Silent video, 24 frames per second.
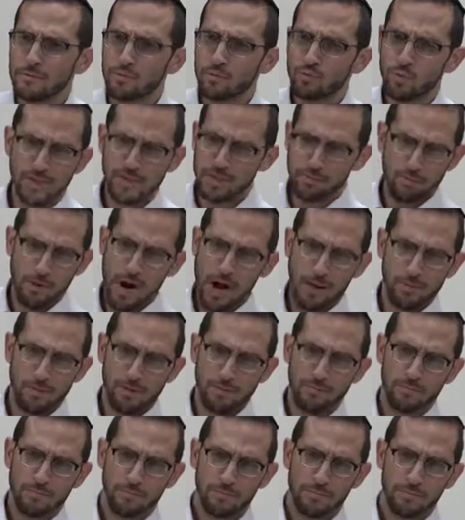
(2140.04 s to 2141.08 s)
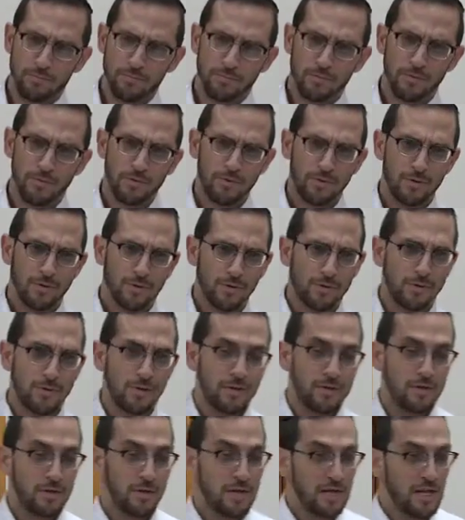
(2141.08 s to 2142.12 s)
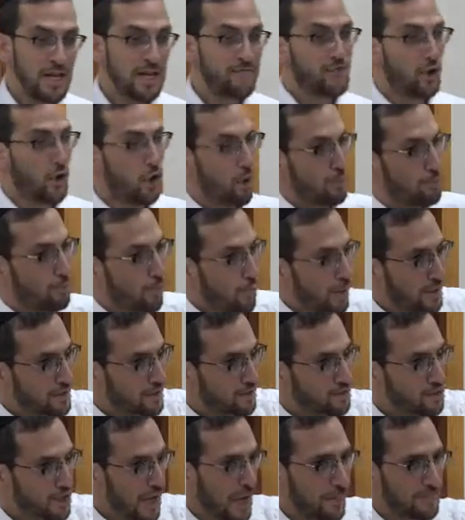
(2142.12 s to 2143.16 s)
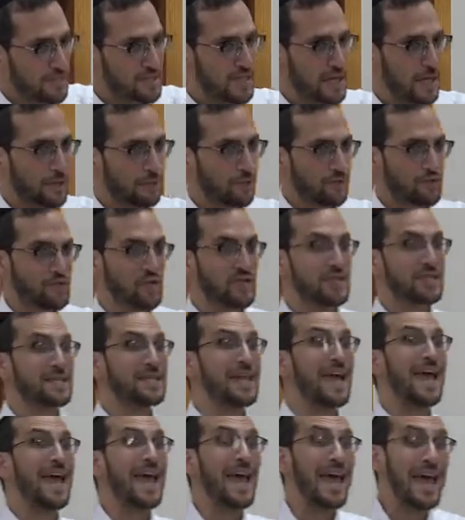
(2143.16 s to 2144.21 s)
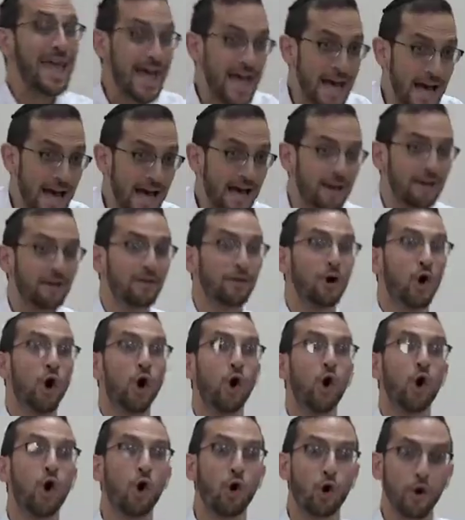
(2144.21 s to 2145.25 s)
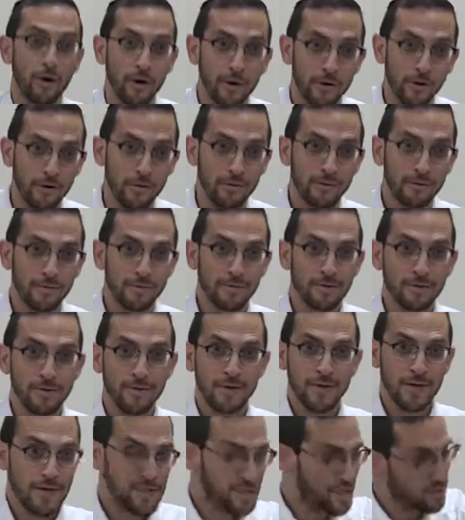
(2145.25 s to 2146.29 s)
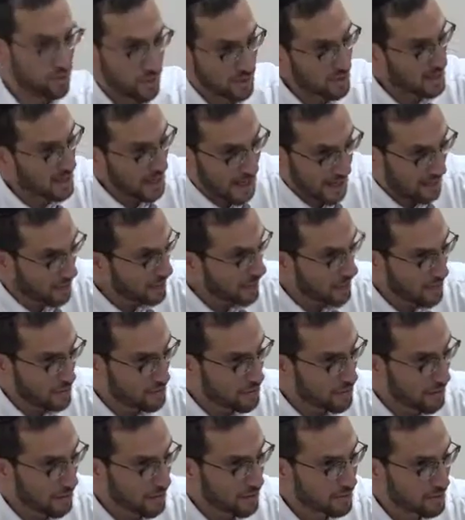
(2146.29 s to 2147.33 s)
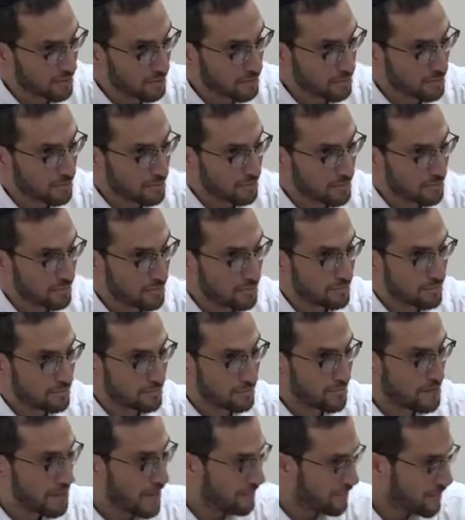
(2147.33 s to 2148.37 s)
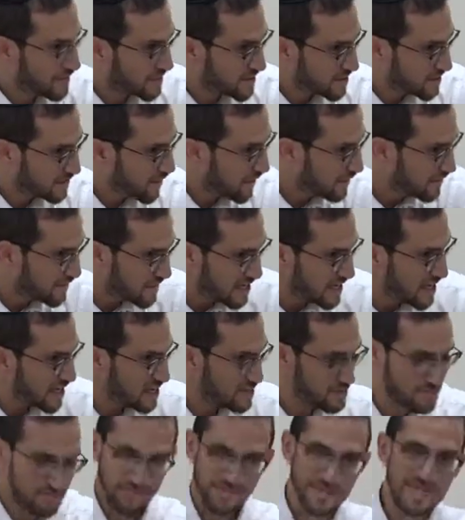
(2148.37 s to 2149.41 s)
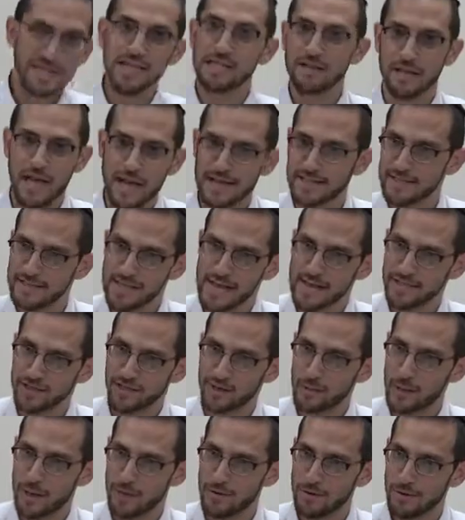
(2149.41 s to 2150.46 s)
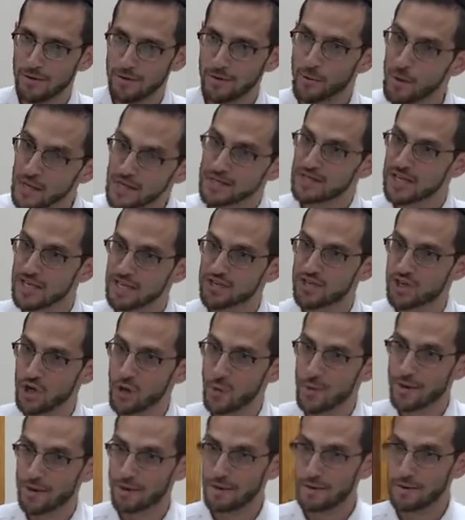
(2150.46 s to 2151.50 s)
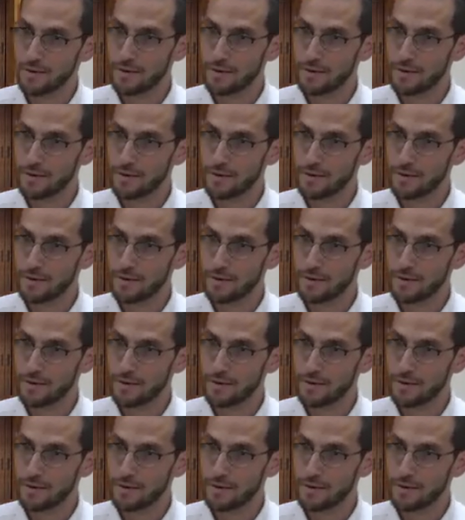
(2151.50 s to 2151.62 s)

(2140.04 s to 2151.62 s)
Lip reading: What's the problem? If the whole point of Shabbos candles is to add, or is this really adding anything? You have 15 tea lights next to it. What is this doing?